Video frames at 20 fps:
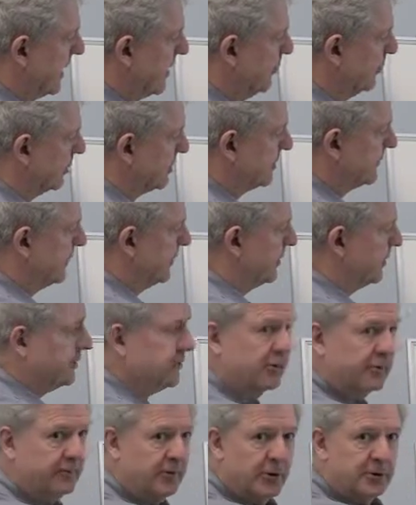tables for the
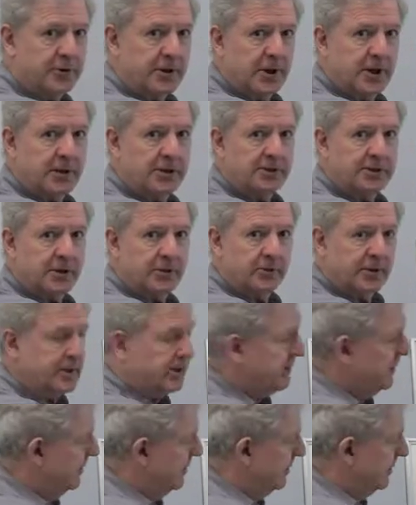two photons are
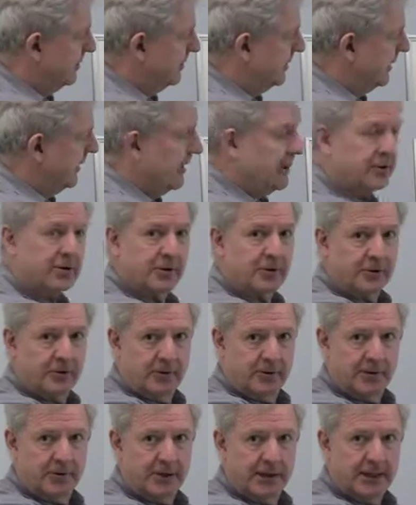written
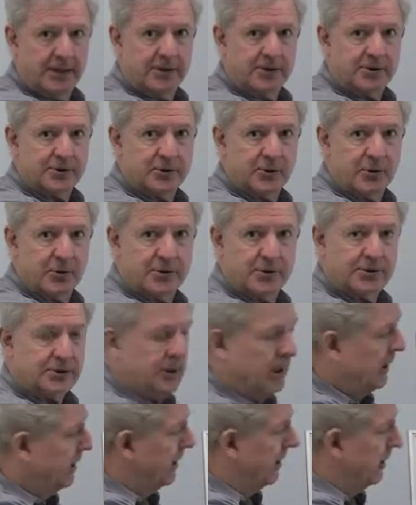together at the source
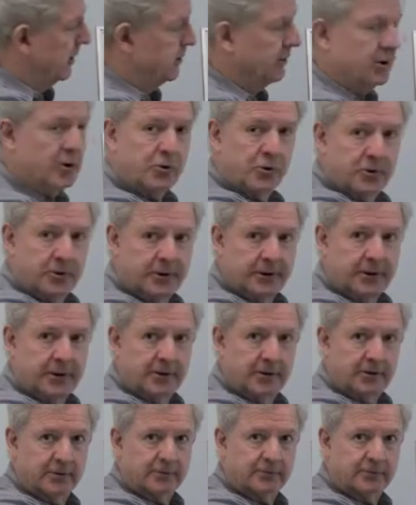locally.